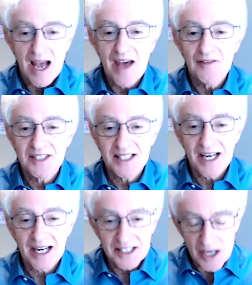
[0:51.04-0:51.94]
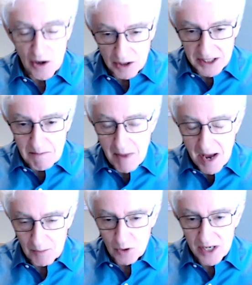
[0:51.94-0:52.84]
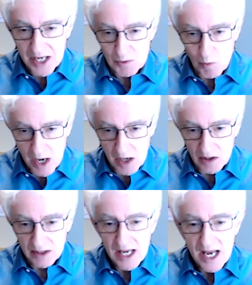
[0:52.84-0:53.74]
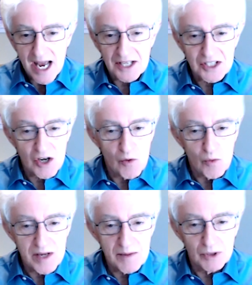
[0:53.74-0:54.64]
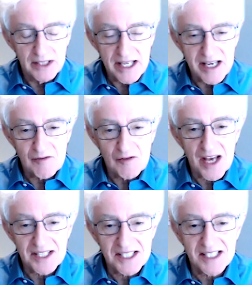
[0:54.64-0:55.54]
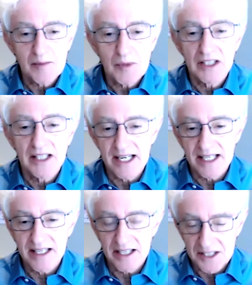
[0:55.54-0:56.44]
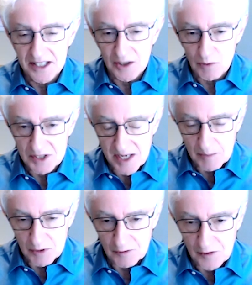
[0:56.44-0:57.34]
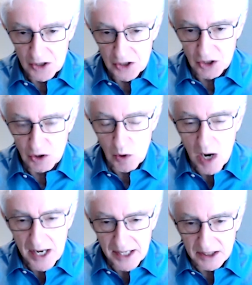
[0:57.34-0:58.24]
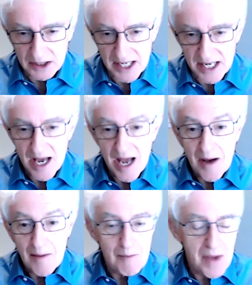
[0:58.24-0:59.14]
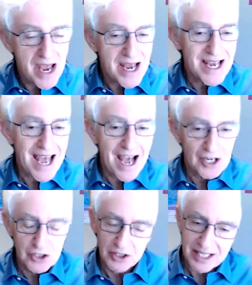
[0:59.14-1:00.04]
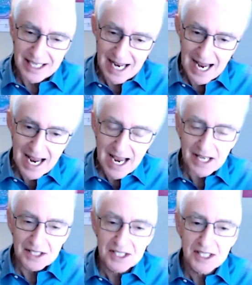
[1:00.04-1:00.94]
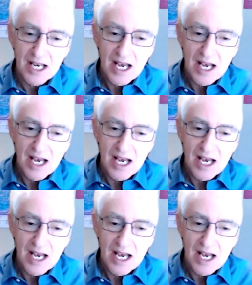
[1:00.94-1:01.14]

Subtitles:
and secondarily memory as well. And so we believe that stimulating nicotinic receptor function chronically may actually enhance